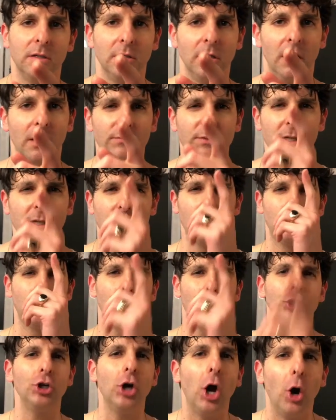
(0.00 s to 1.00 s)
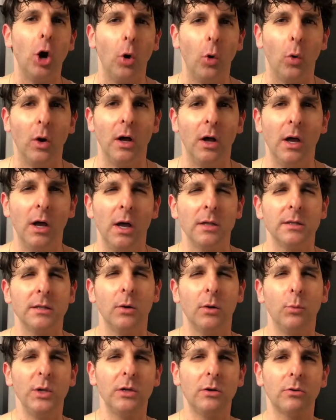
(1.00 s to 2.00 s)
of this show
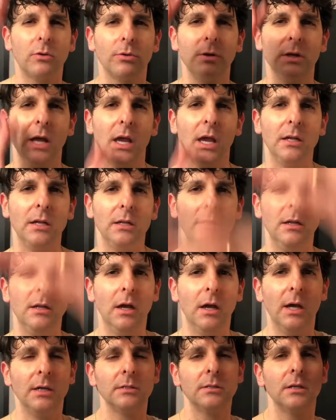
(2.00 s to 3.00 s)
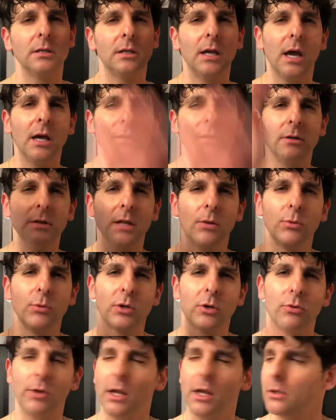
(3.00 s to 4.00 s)
that we created together and that we're
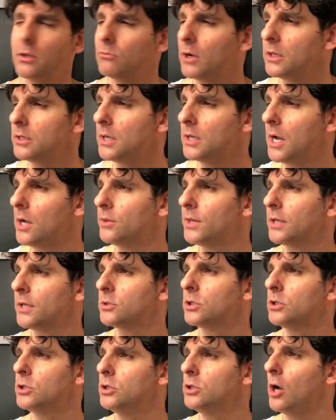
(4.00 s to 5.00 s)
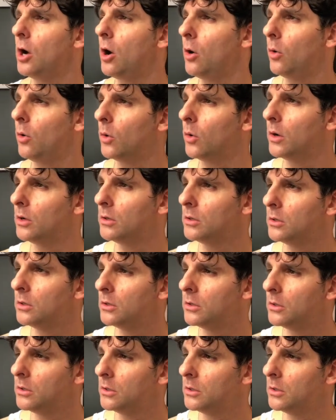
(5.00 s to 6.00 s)
creating right now. That show
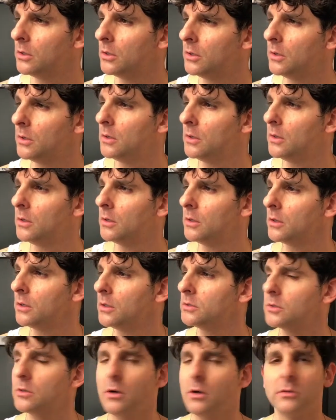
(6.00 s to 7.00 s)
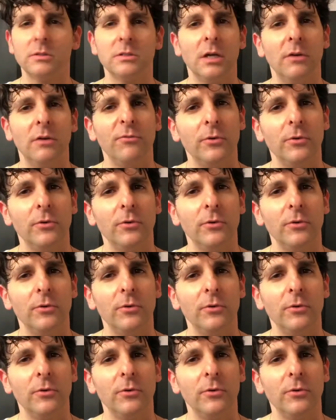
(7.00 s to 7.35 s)
is called Tough